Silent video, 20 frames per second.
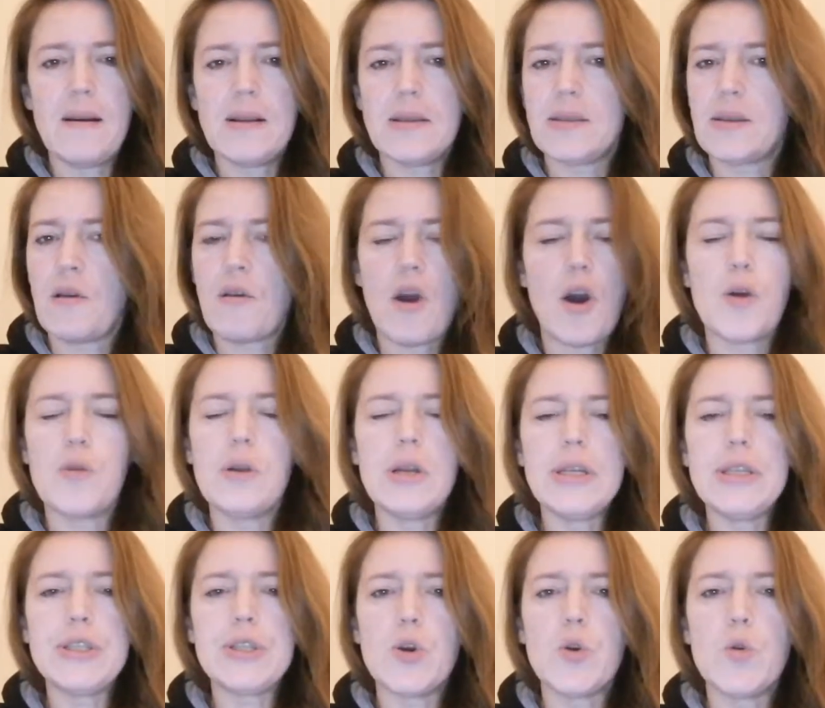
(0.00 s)
So only
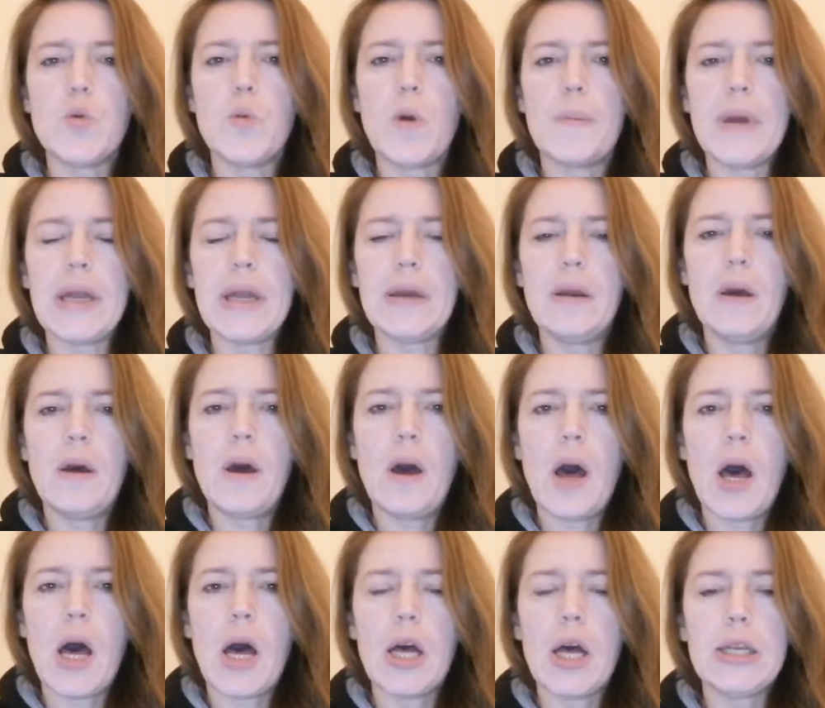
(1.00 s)
two women,
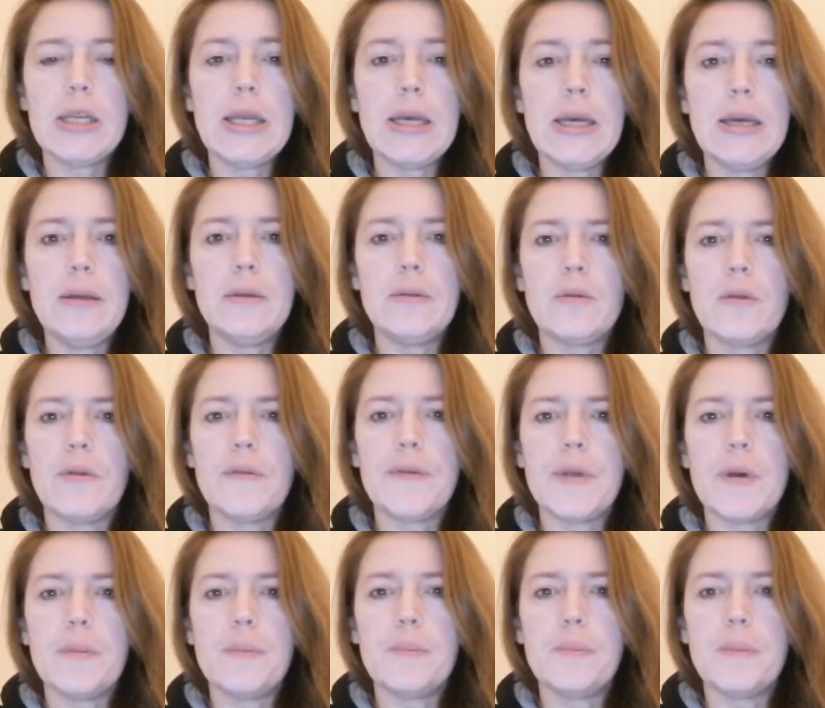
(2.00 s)
uh, neither of
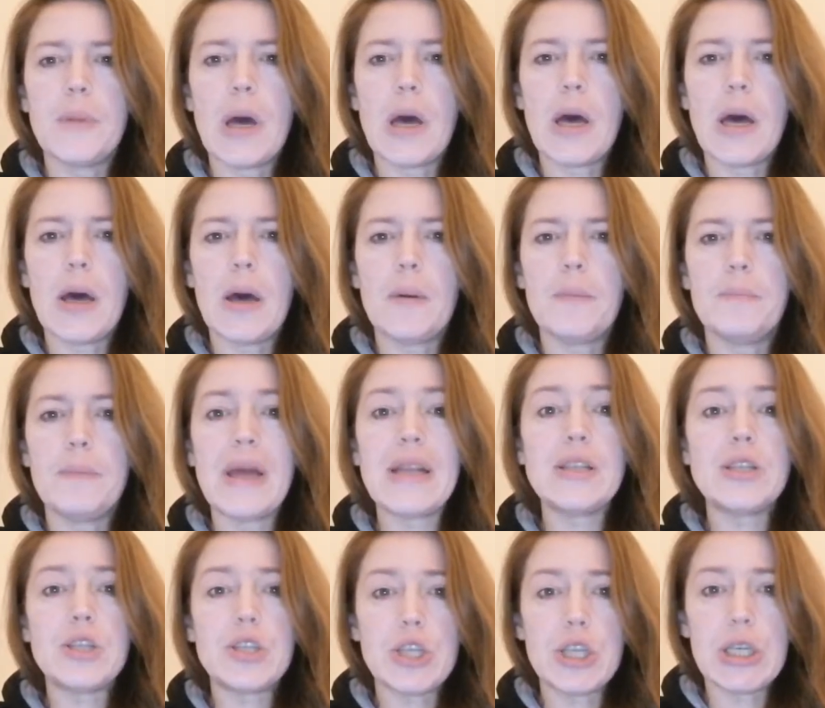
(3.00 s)
them uh,
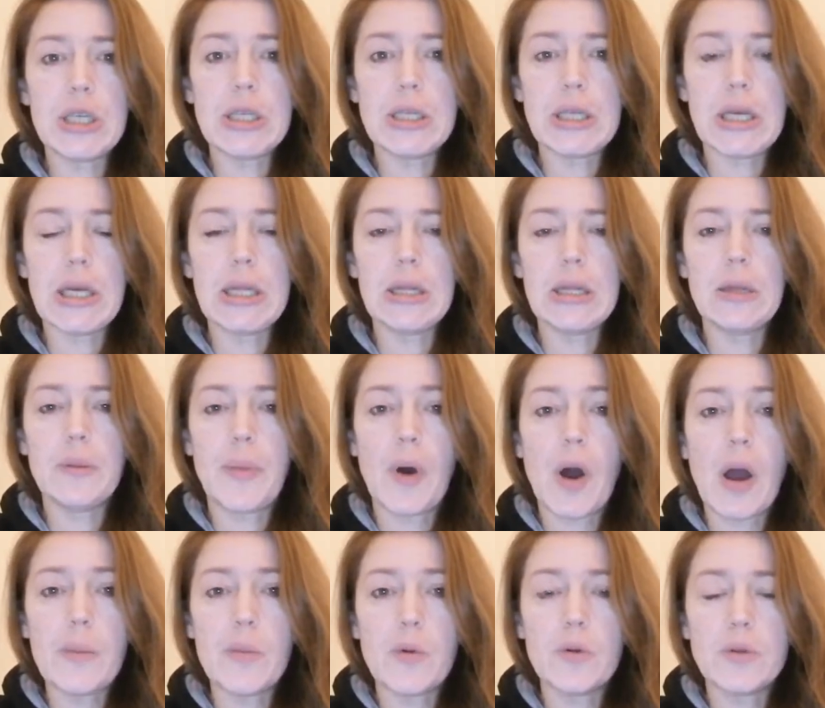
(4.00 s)
mentioned in the
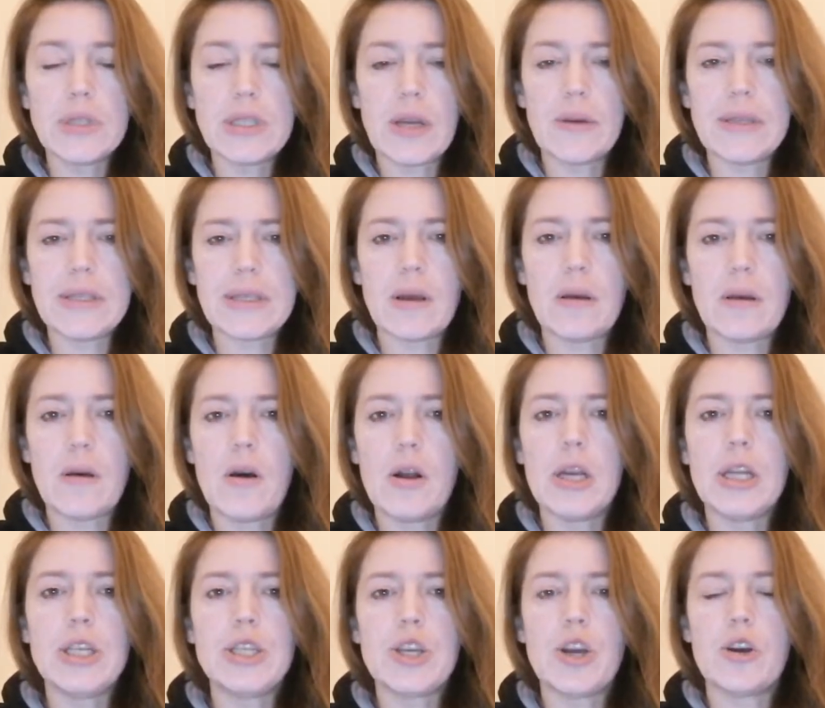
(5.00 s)
Bible. So it's
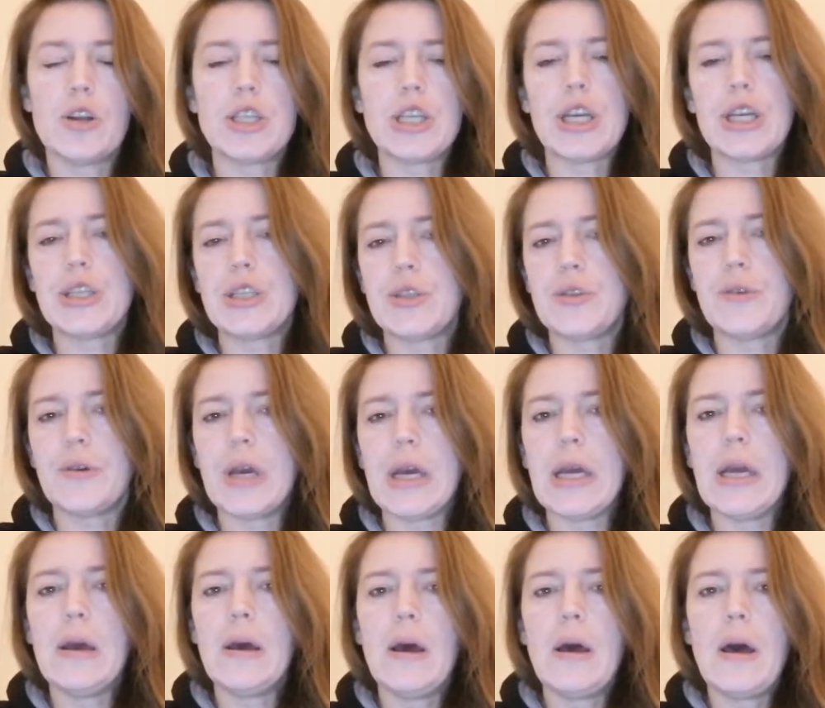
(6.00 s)
early church
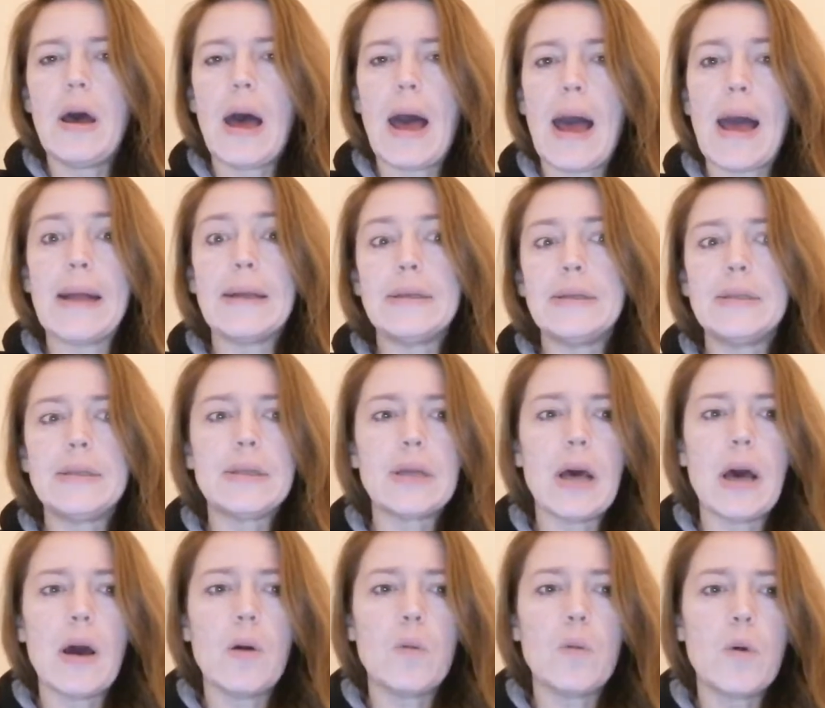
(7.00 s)
history and
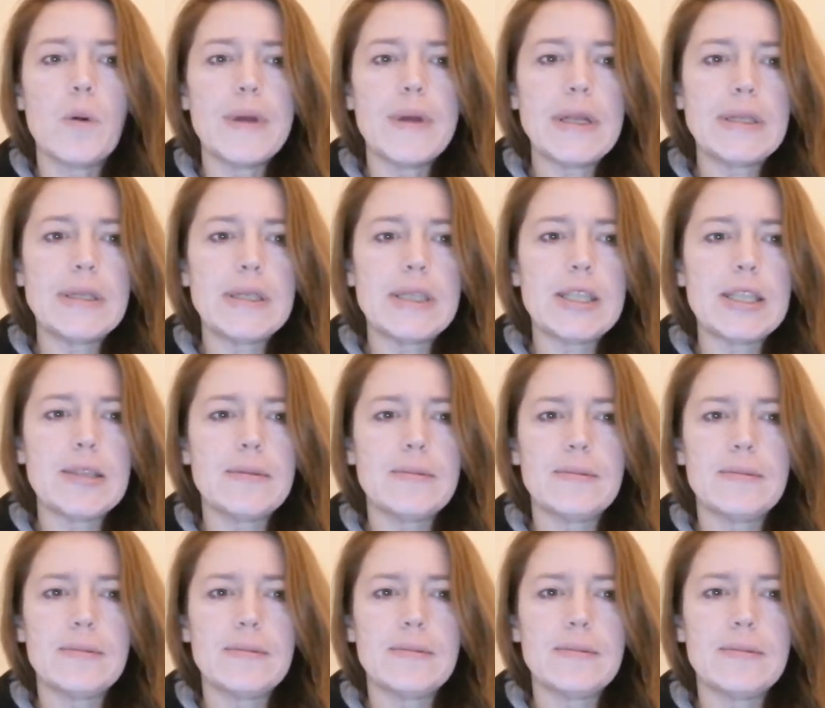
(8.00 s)
uh, women's
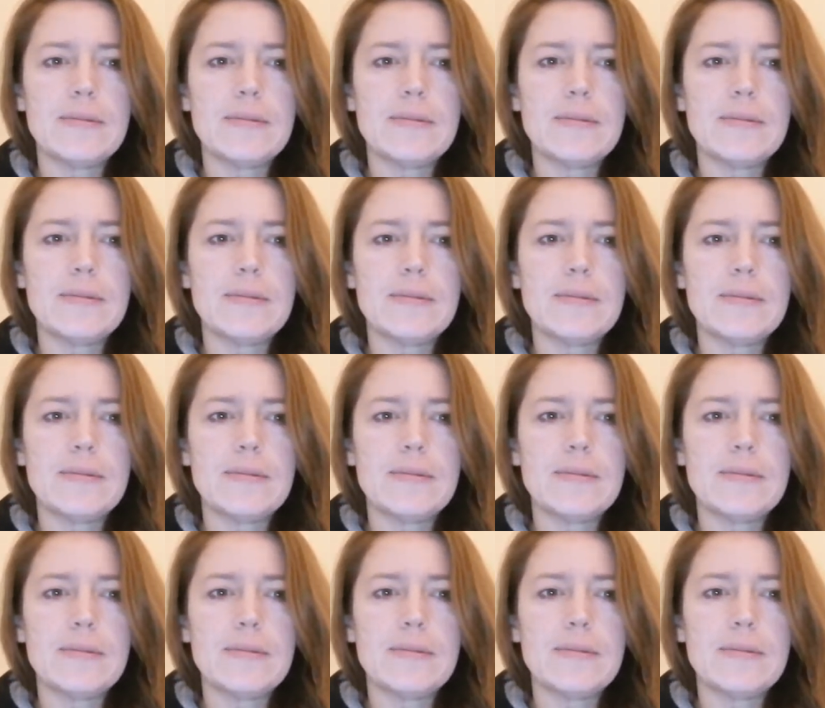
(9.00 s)
studies, I
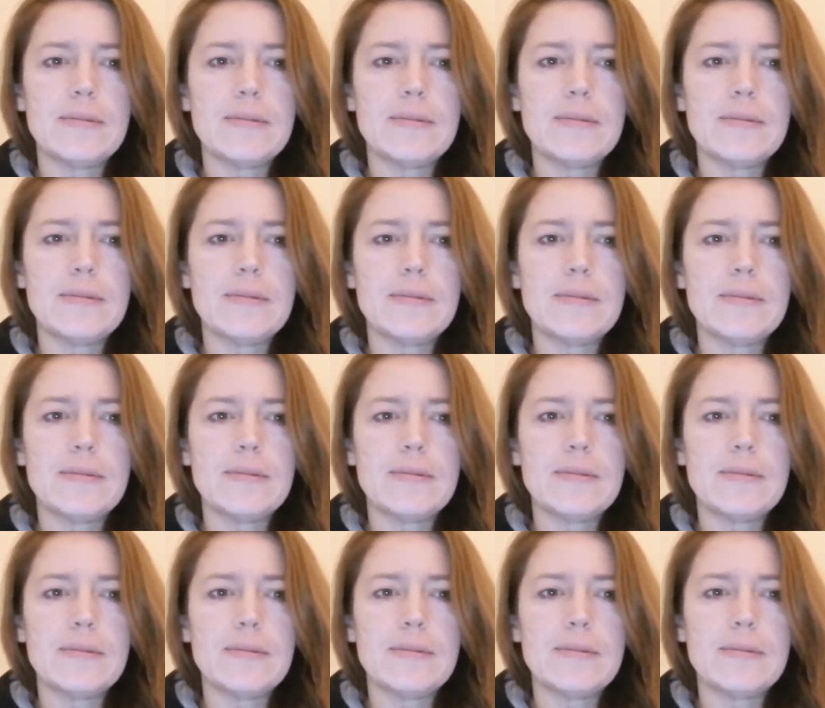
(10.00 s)
guess, or anyone could be
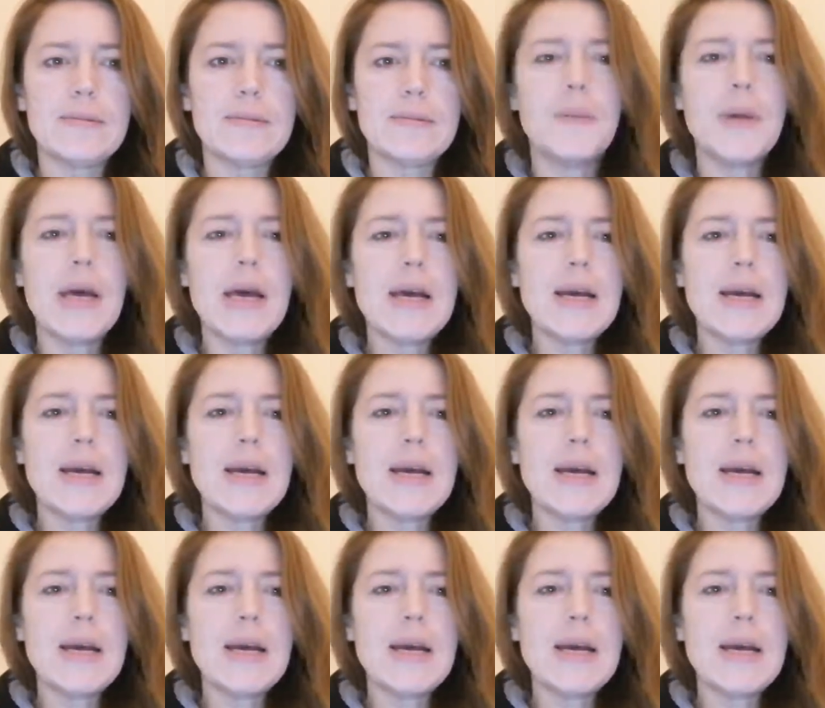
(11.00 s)
interested in them.